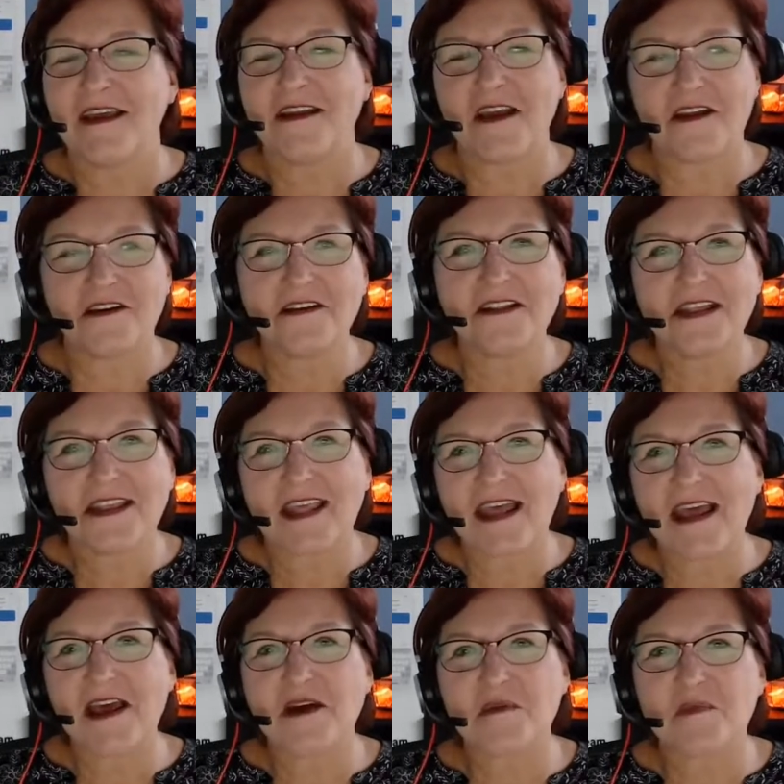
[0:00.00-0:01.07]
Not only
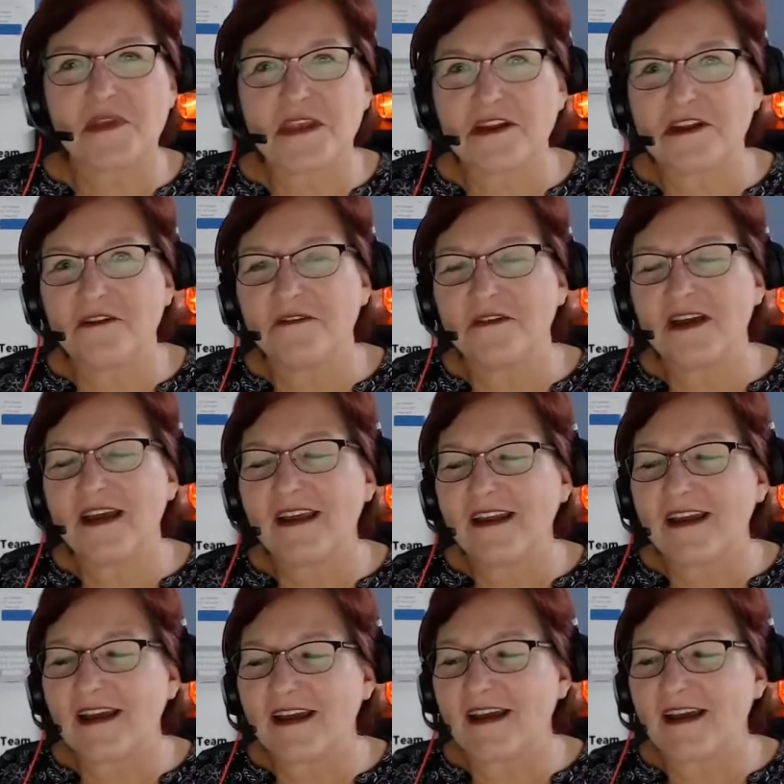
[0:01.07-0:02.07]
that, but you know what?